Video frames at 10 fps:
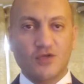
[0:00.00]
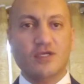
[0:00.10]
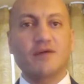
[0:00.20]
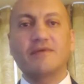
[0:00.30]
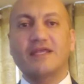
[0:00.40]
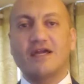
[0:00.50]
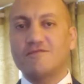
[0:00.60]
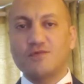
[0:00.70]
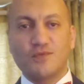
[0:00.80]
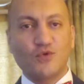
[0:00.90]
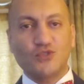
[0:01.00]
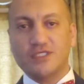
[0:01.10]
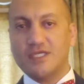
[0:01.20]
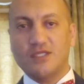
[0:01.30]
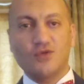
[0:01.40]
your company have
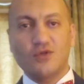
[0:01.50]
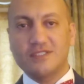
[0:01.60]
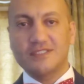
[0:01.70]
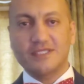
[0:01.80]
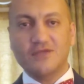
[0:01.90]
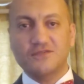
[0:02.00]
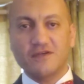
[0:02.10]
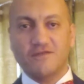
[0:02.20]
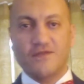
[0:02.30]
promotion and all this kind of stuff.